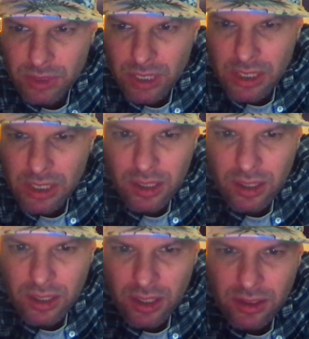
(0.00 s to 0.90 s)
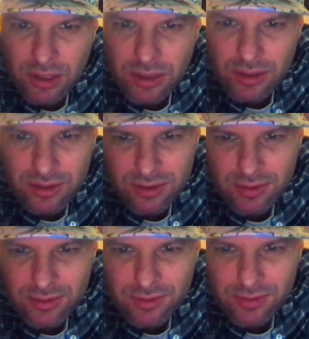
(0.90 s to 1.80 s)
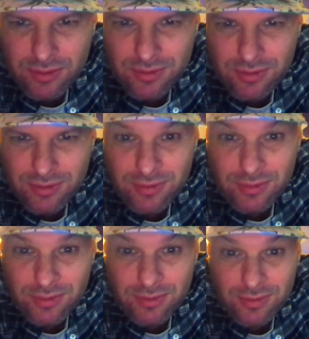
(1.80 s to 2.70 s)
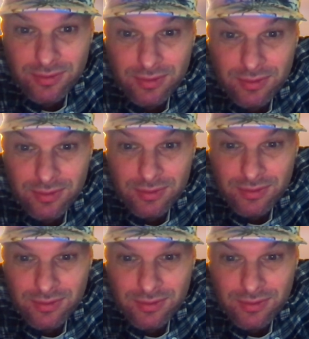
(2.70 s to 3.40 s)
does it? That. Oh, there he is. The star.